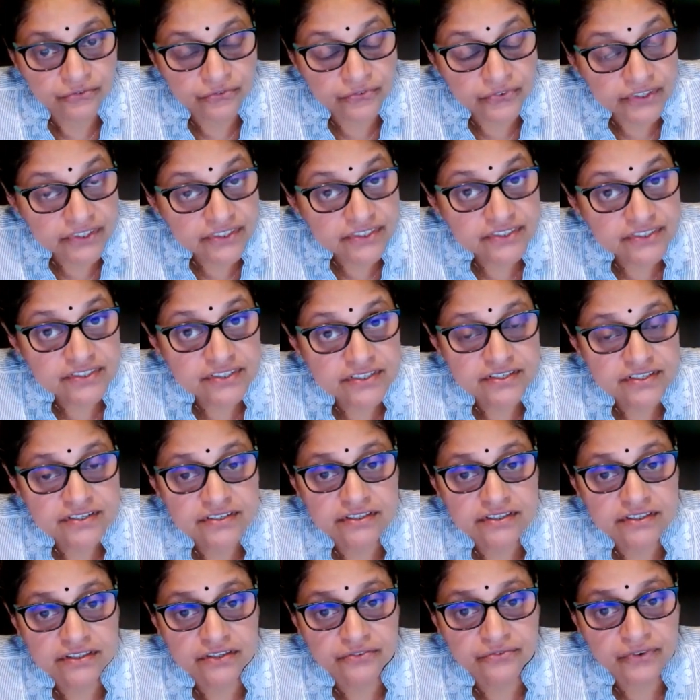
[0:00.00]
first,
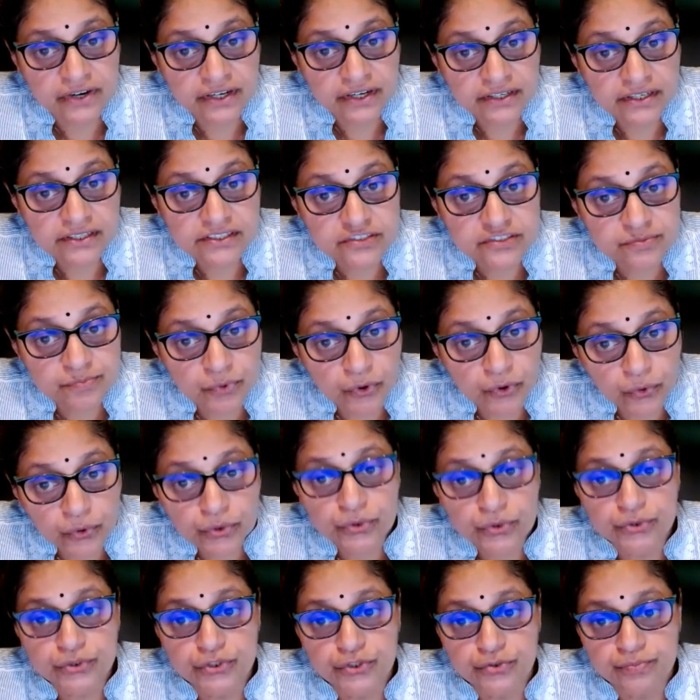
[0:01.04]
the fungal spore
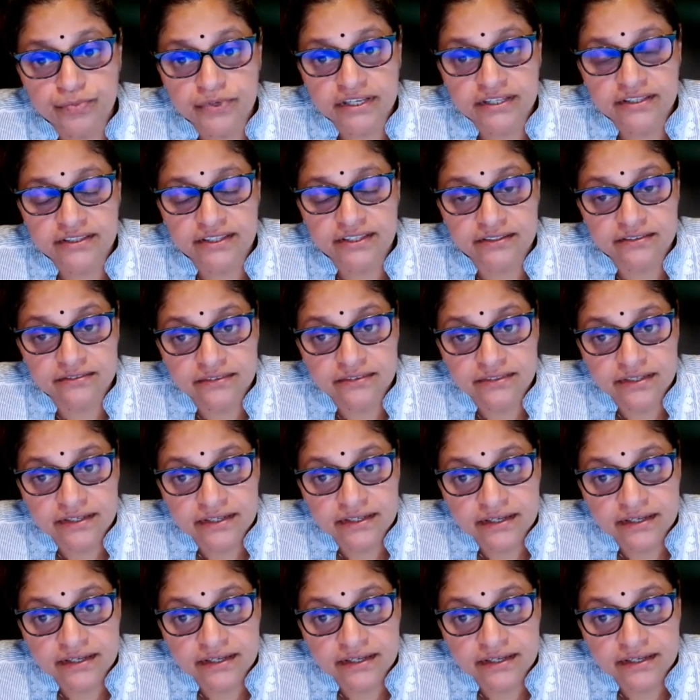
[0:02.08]
load you breathe in.